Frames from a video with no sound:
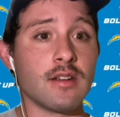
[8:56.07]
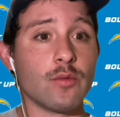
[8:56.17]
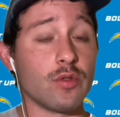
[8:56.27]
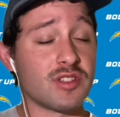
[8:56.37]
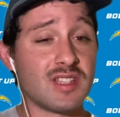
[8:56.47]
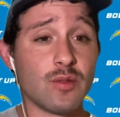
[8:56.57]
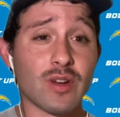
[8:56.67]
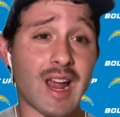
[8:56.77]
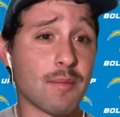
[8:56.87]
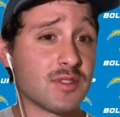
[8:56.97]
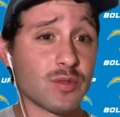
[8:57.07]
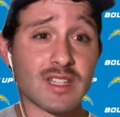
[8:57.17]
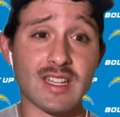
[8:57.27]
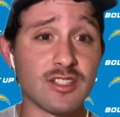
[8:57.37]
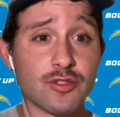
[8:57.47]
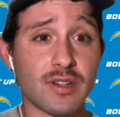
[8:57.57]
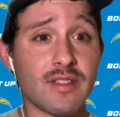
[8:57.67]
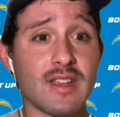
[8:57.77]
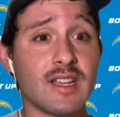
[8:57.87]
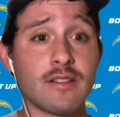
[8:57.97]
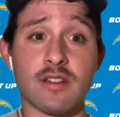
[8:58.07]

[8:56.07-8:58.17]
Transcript: We'll see what happens with the injury thing.